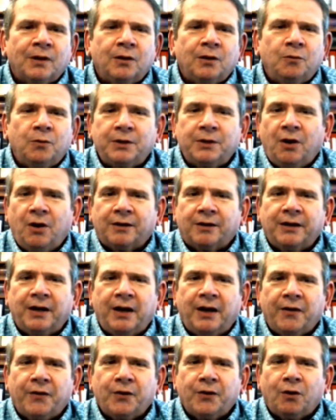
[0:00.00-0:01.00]
We talk
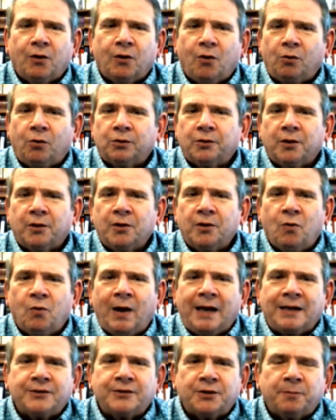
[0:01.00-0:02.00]
to other older and
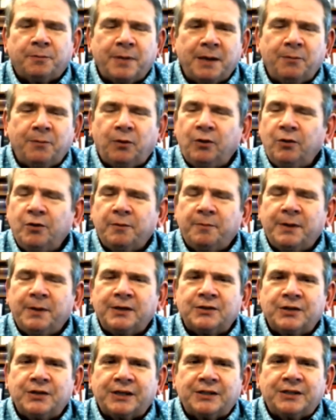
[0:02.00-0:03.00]
wiser people who have
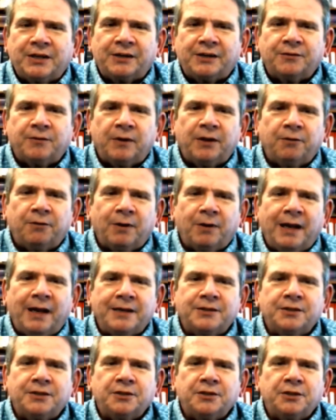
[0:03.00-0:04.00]
been successful in
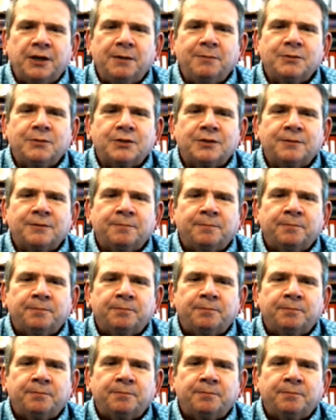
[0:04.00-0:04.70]
relationships.